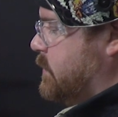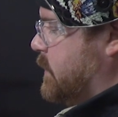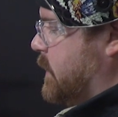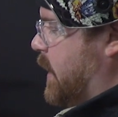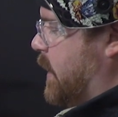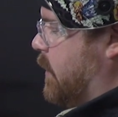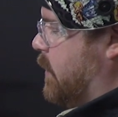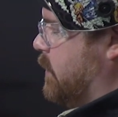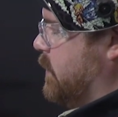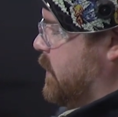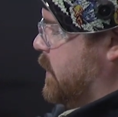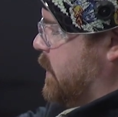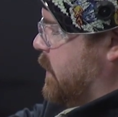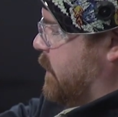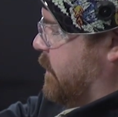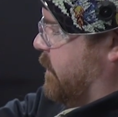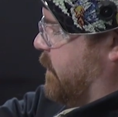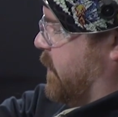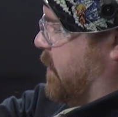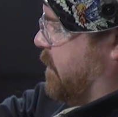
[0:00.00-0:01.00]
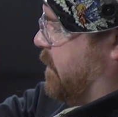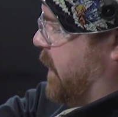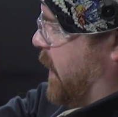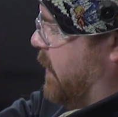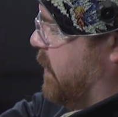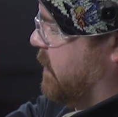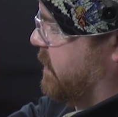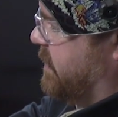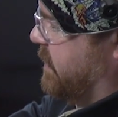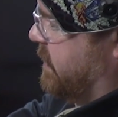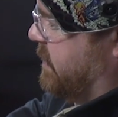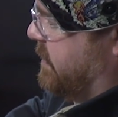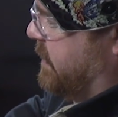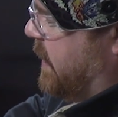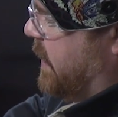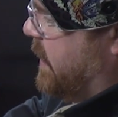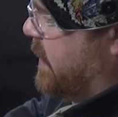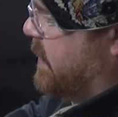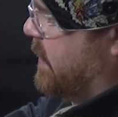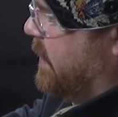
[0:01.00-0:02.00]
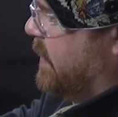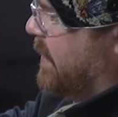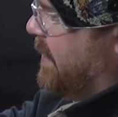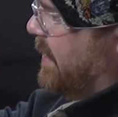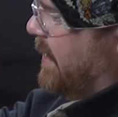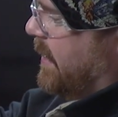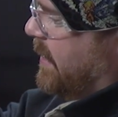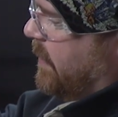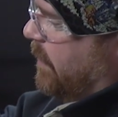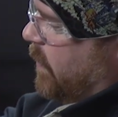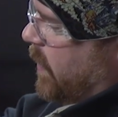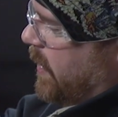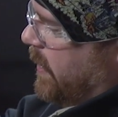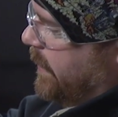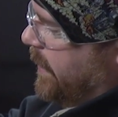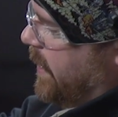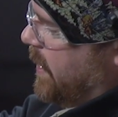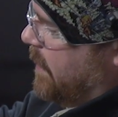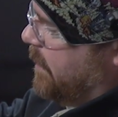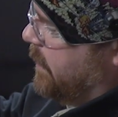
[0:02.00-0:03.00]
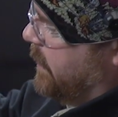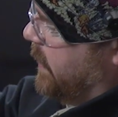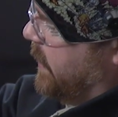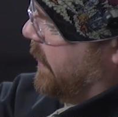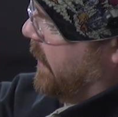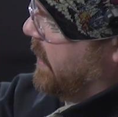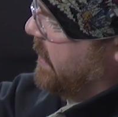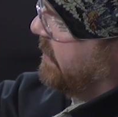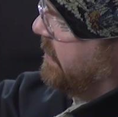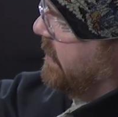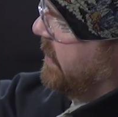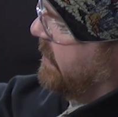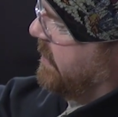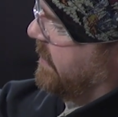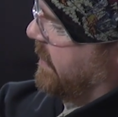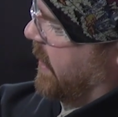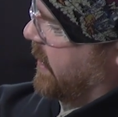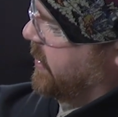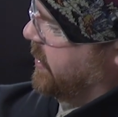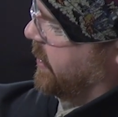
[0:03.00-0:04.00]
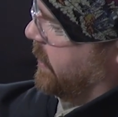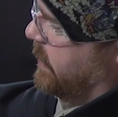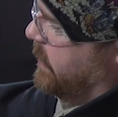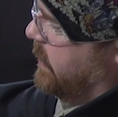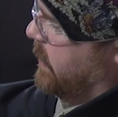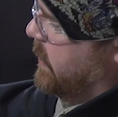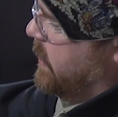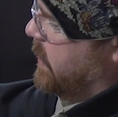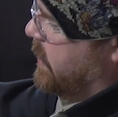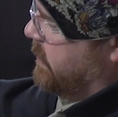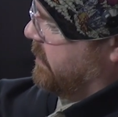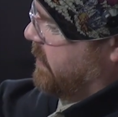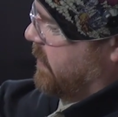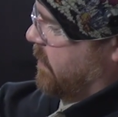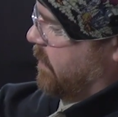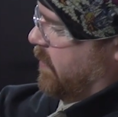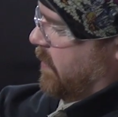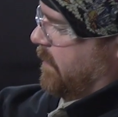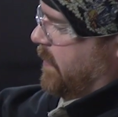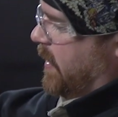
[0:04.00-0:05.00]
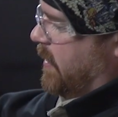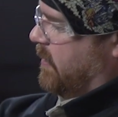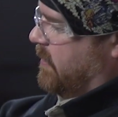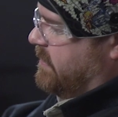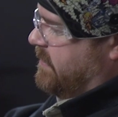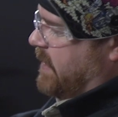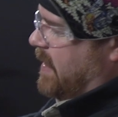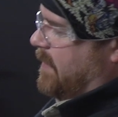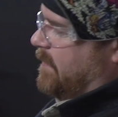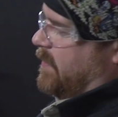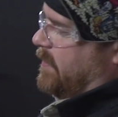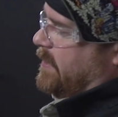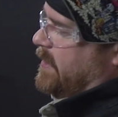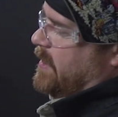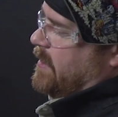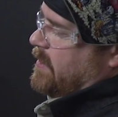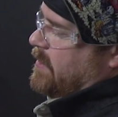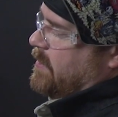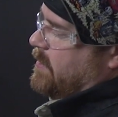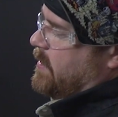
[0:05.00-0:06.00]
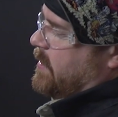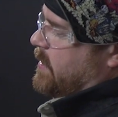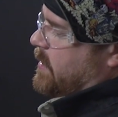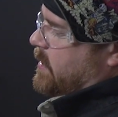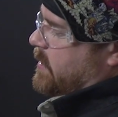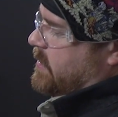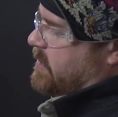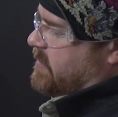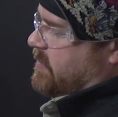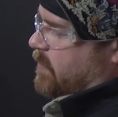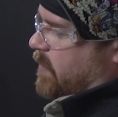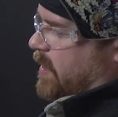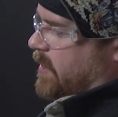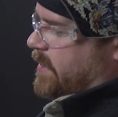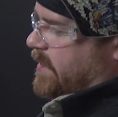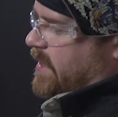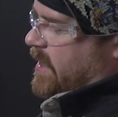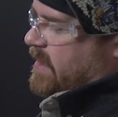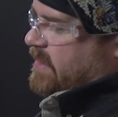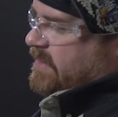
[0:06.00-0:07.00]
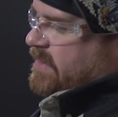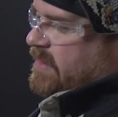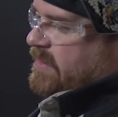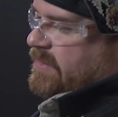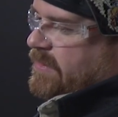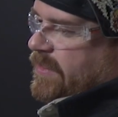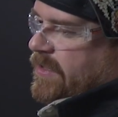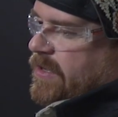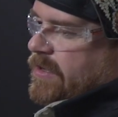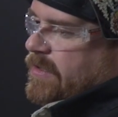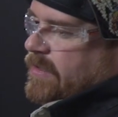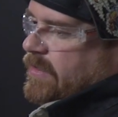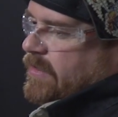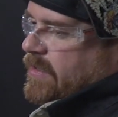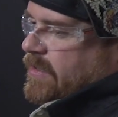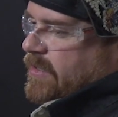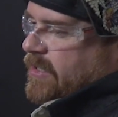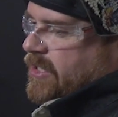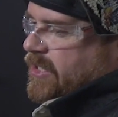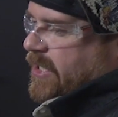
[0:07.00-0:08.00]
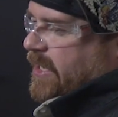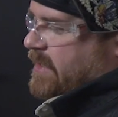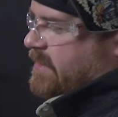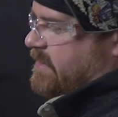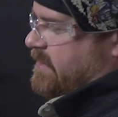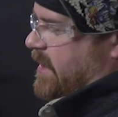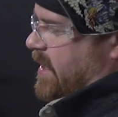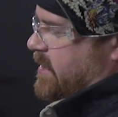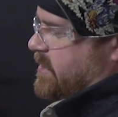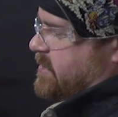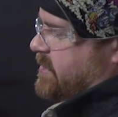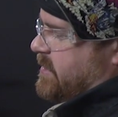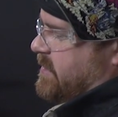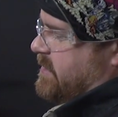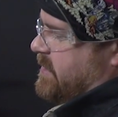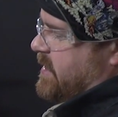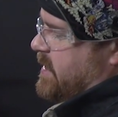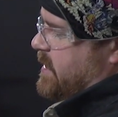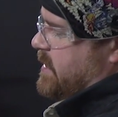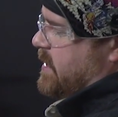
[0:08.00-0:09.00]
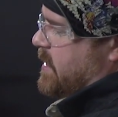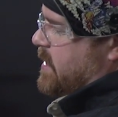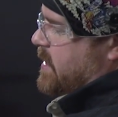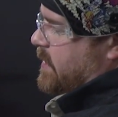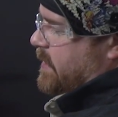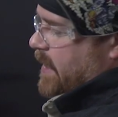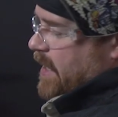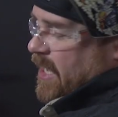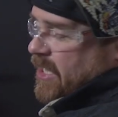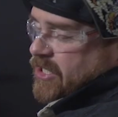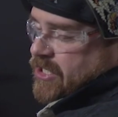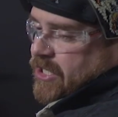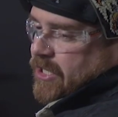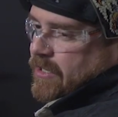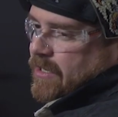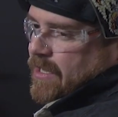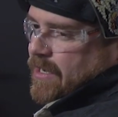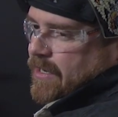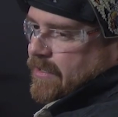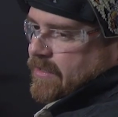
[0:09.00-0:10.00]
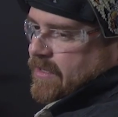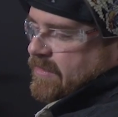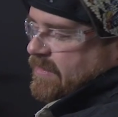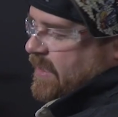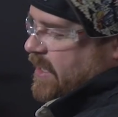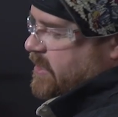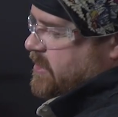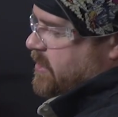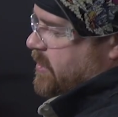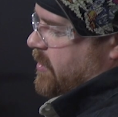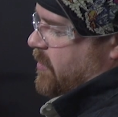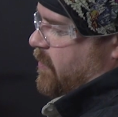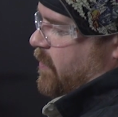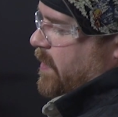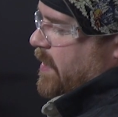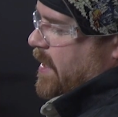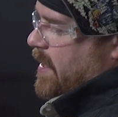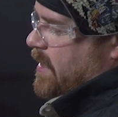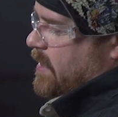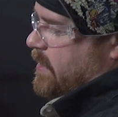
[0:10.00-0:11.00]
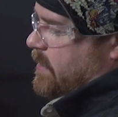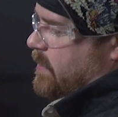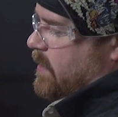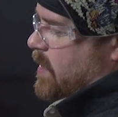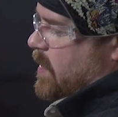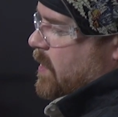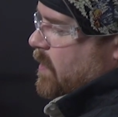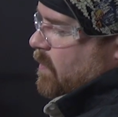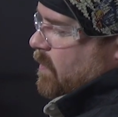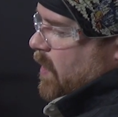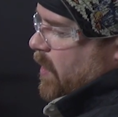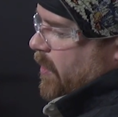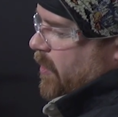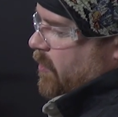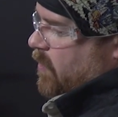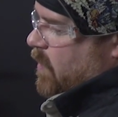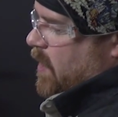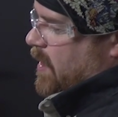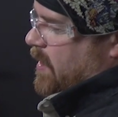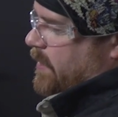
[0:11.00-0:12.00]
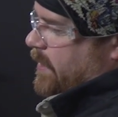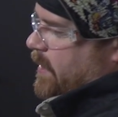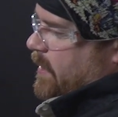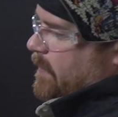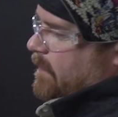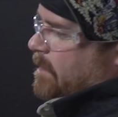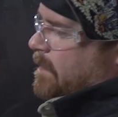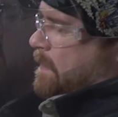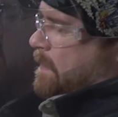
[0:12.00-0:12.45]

Now, for comparison's sake, I can weld up an AC section. So I can prepare a sample here just to weld an AC so that you can get a chance to actually see the etching line that's actually created while you're welding.